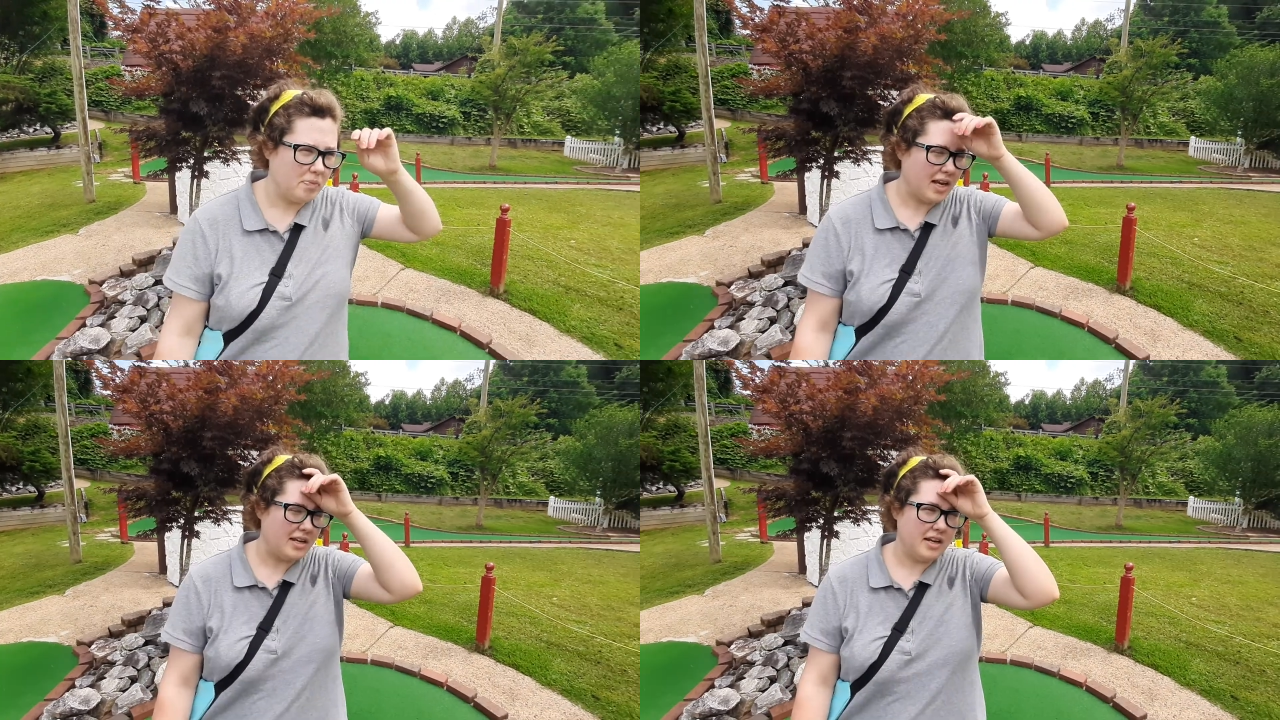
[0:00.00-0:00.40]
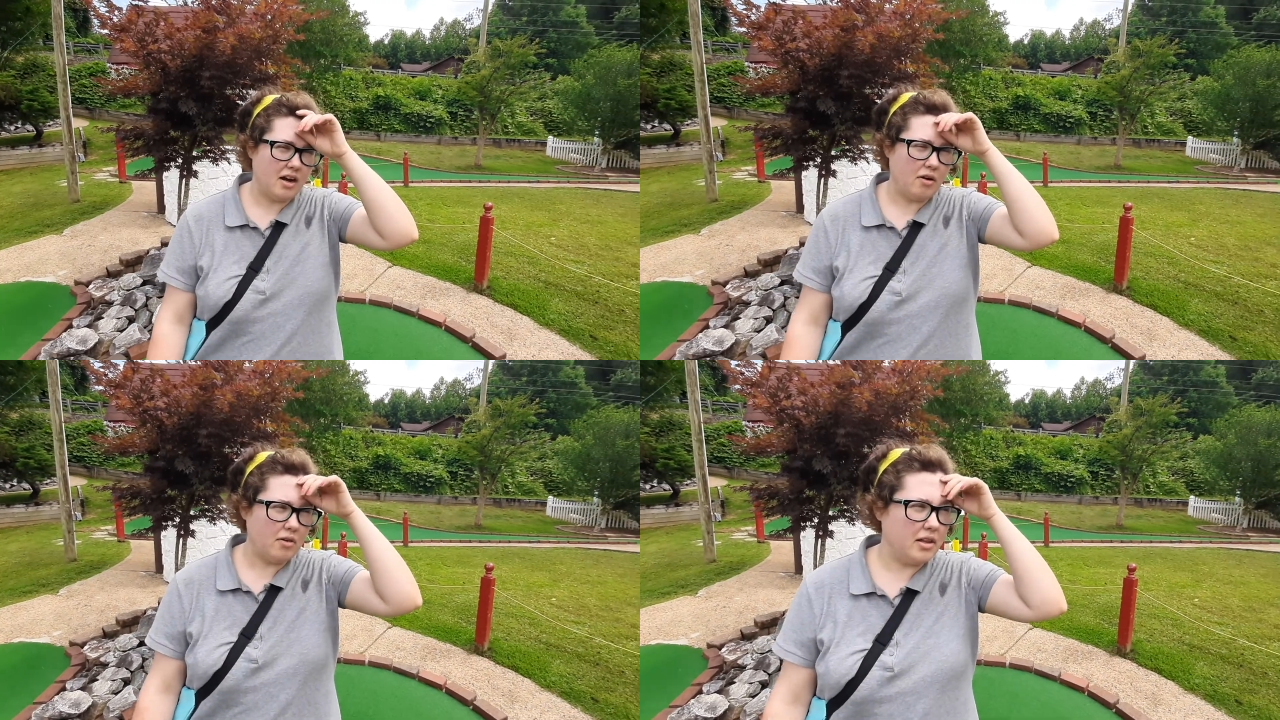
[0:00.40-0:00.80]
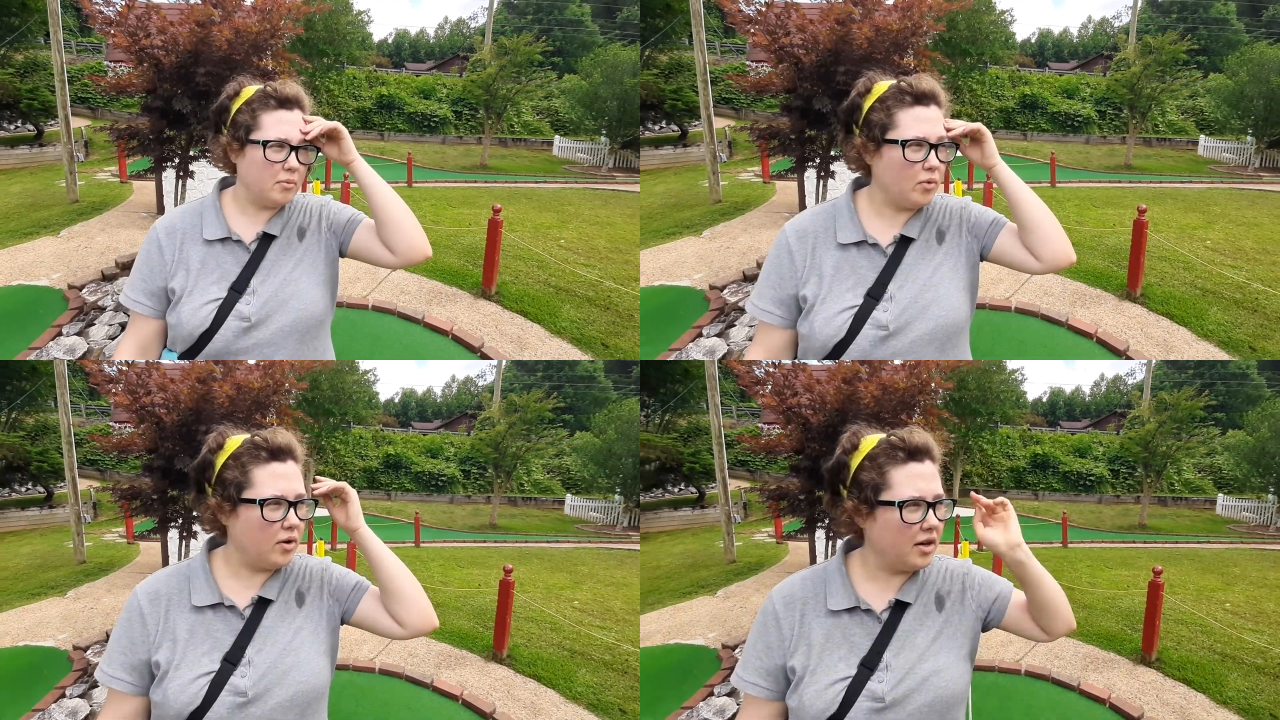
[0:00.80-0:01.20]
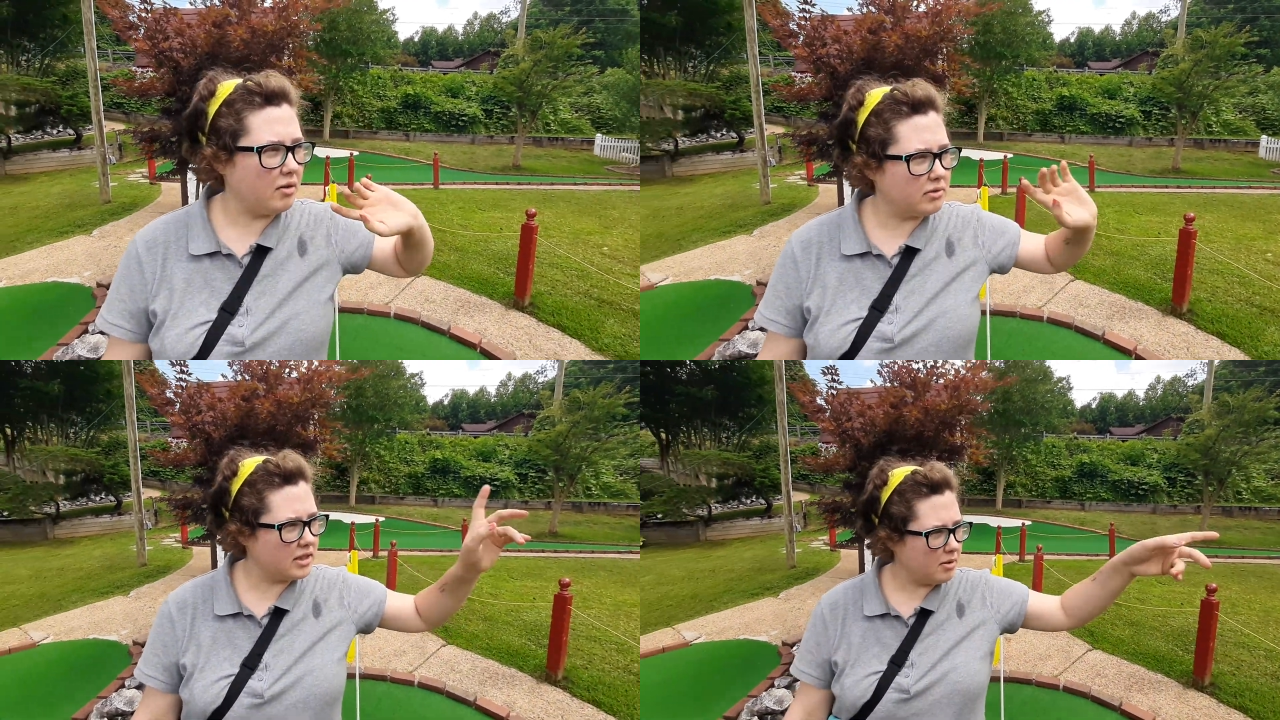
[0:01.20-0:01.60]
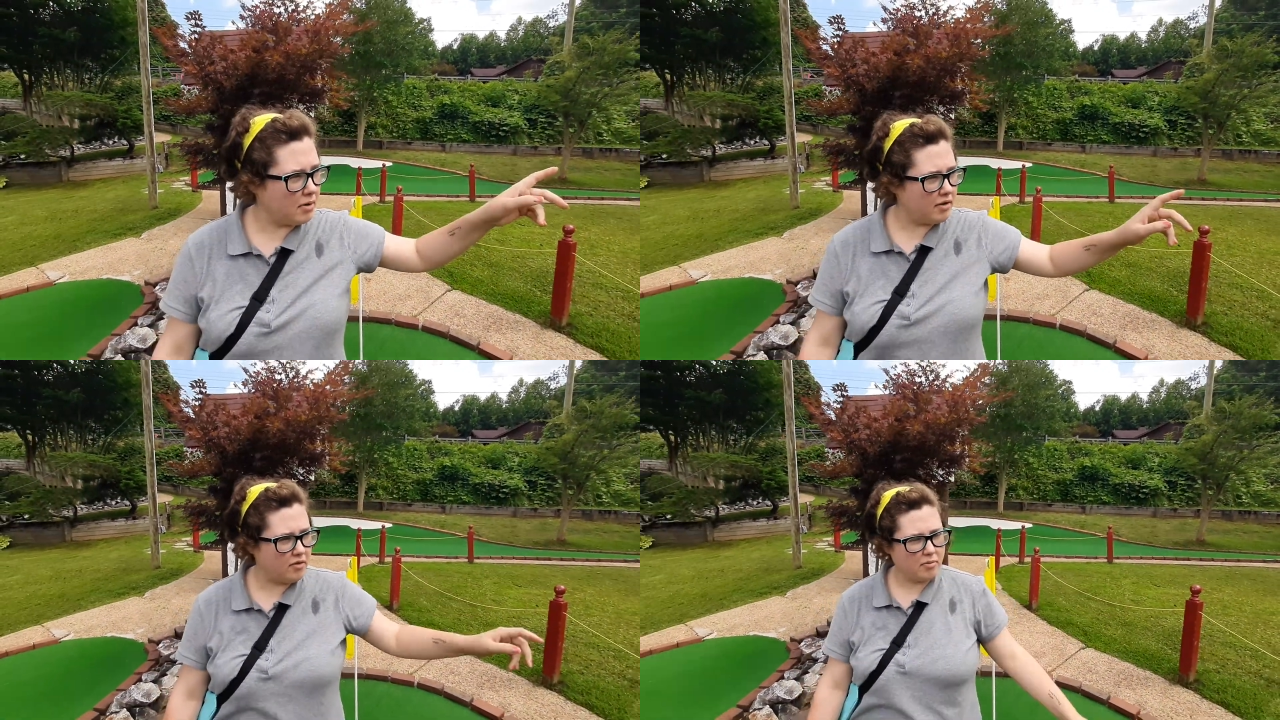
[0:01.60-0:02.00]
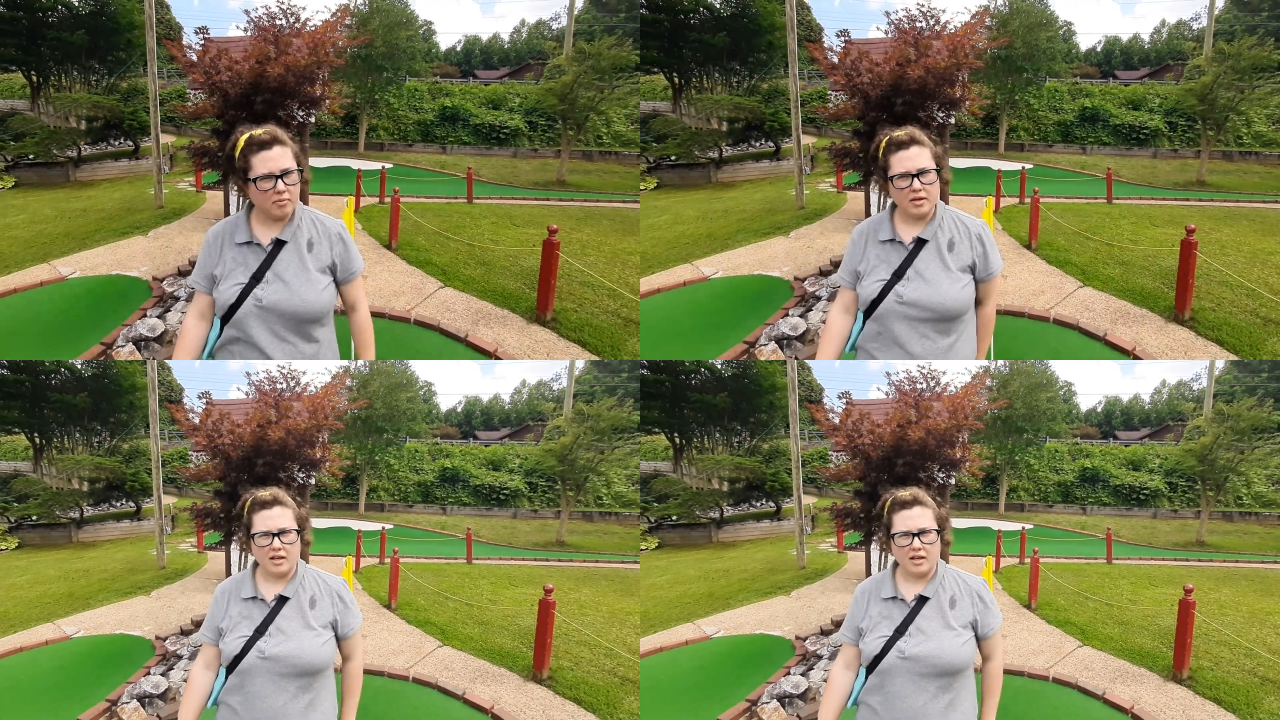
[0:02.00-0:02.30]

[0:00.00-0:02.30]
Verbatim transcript: I did a hole in one on some of them.